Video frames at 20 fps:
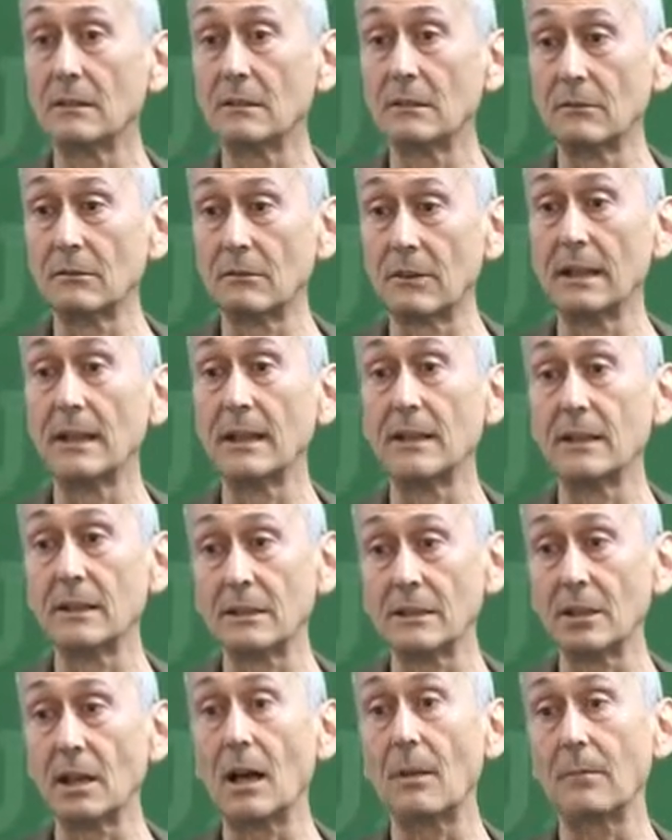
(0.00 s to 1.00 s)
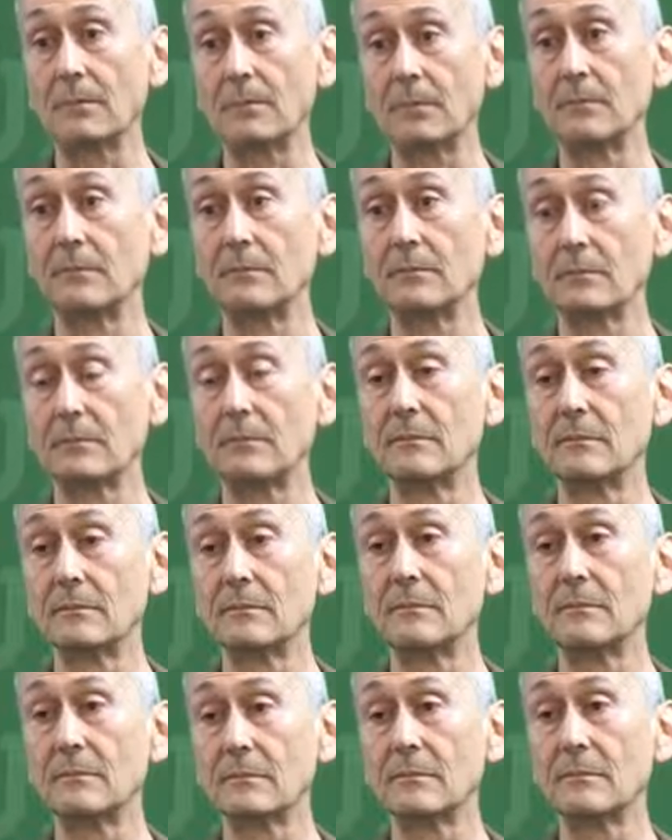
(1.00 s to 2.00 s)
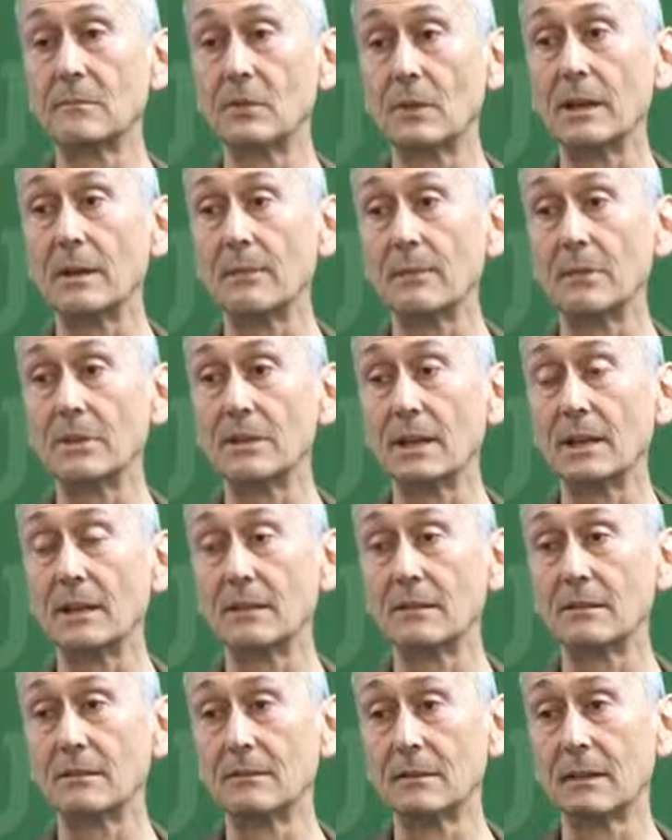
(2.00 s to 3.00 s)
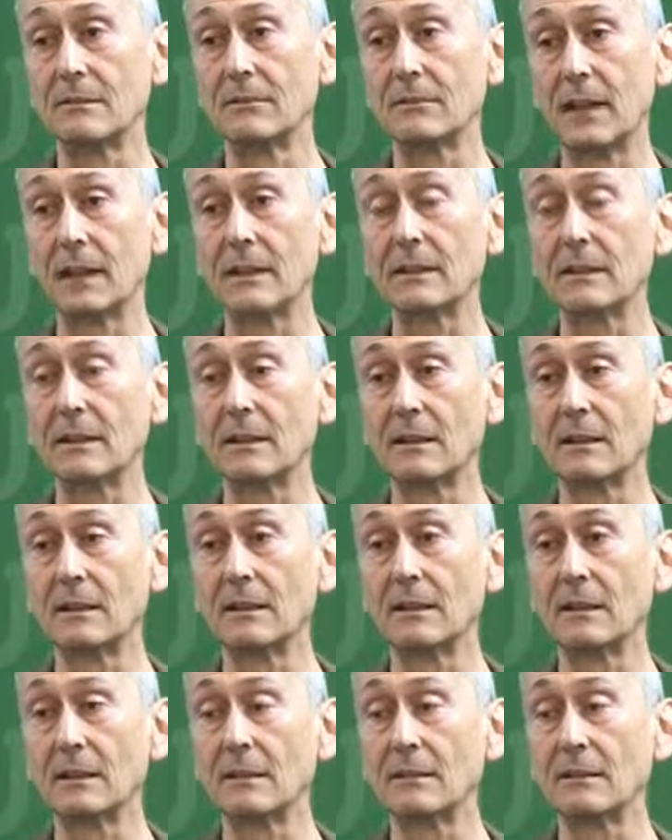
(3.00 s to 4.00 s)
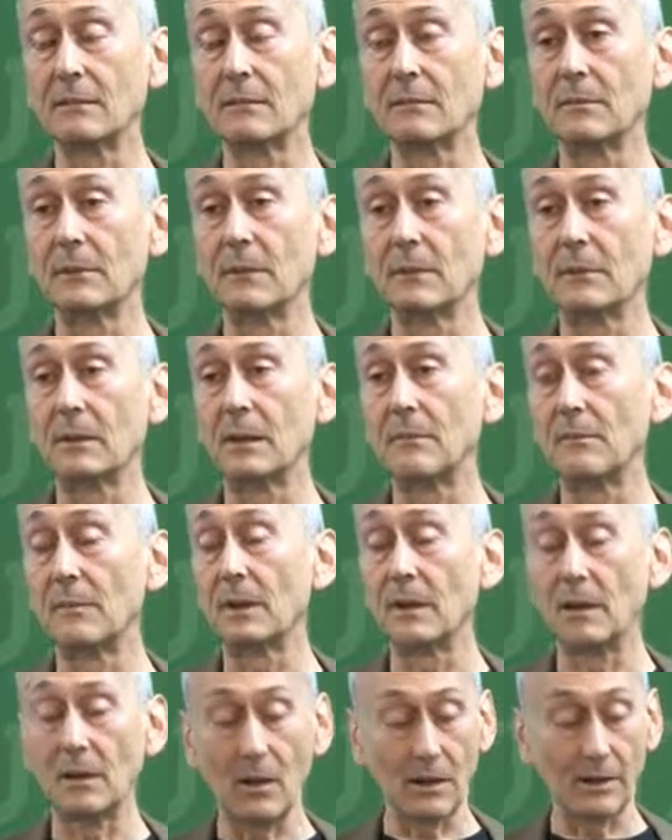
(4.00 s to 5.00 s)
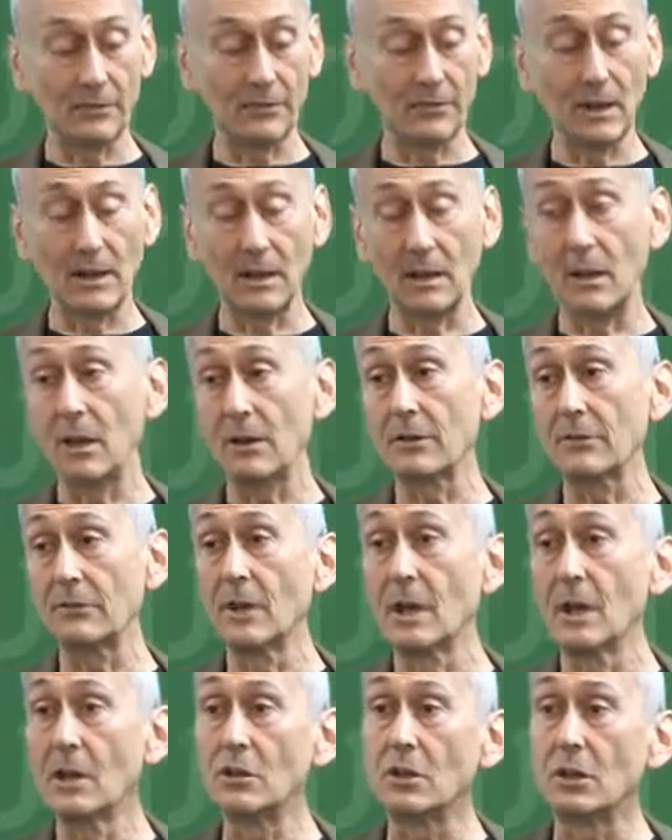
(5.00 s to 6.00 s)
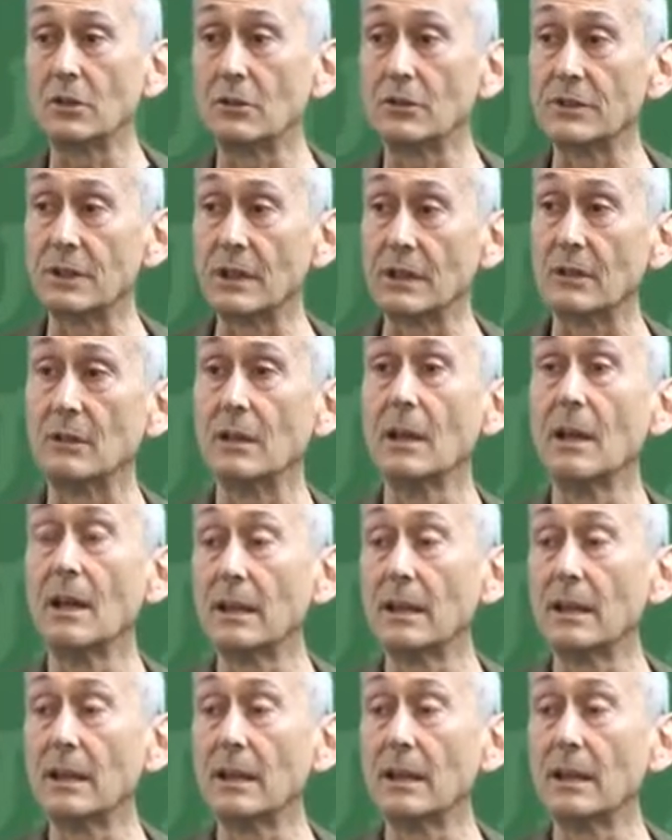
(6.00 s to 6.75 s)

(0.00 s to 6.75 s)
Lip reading: really the top 20%. In fact, a lot of journals that are